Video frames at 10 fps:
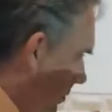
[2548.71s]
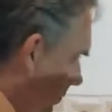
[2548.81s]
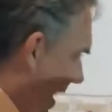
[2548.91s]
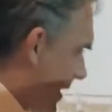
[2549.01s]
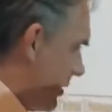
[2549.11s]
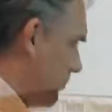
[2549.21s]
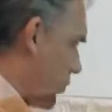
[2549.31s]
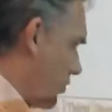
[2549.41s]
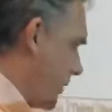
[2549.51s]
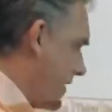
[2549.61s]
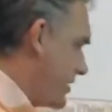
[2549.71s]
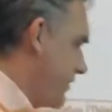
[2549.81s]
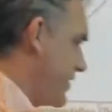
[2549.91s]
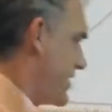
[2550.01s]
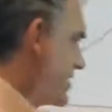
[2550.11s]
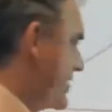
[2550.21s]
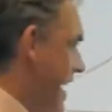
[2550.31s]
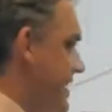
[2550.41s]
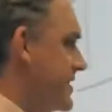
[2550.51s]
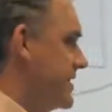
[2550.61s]
radical moral relativist
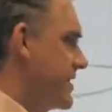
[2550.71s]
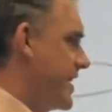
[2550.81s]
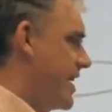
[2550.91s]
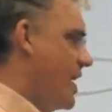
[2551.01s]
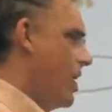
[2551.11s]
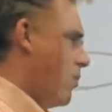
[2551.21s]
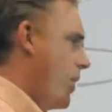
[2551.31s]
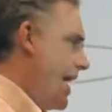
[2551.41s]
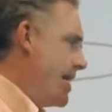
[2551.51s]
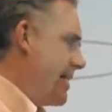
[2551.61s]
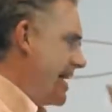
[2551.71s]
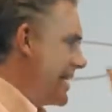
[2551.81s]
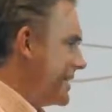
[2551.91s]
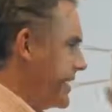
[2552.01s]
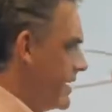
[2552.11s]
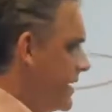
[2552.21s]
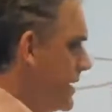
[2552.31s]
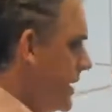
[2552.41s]
stance. It's like, wait a minute.